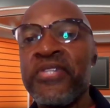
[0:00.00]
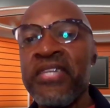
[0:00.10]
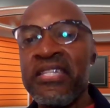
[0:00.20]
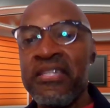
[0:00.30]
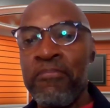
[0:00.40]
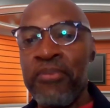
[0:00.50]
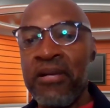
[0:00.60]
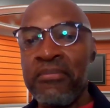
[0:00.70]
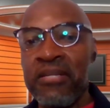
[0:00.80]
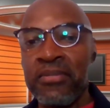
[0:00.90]
did
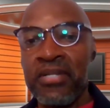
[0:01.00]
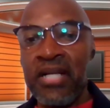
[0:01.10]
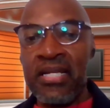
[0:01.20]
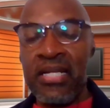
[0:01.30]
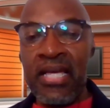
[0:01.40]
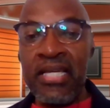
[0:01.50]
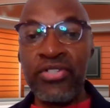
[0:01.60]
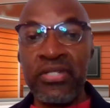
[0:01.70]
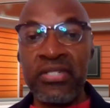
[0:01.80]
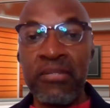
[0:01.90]
bring up some kind of like
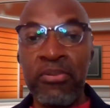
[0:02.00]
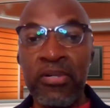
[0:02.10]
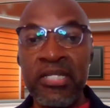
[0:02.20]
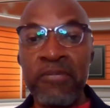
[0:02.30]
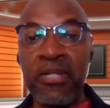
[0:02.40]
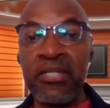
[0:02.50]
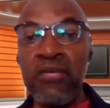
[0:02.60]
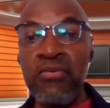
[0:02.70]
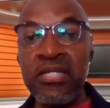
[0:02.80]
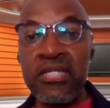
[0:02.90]
interesting points, but
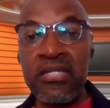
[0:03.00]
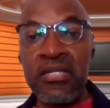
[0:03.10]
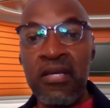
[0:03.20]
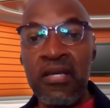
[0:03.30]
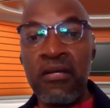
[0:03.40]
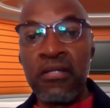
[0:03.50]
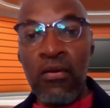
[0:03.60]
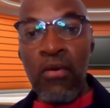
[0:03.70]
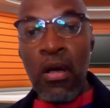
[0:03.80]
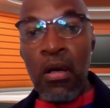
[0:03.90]

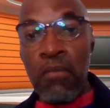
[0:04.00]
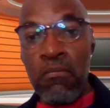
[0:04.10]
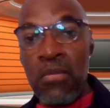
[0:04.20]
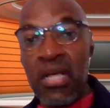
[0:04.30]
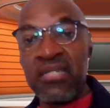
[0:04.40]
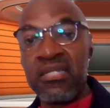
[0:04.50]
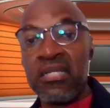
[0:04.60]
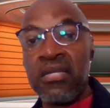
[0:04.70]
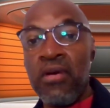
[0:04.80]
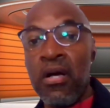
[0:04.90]
like I
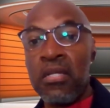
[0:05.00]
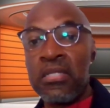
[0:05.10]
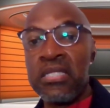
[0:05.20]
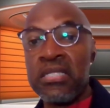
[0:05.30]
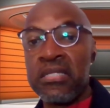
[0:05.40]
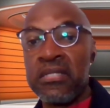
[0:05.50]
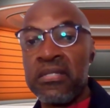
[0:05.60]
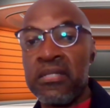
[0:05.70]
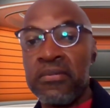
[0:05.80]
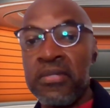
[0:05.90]
said, there are
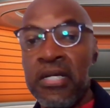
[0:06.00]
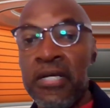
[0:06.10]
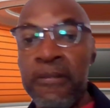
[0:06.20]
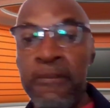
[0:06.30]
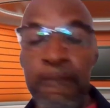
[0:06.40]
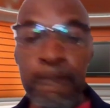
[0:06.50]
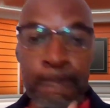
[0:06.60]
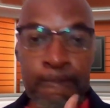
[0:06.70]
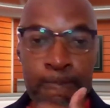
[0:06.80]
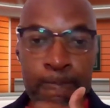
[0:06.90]
cynicism, um,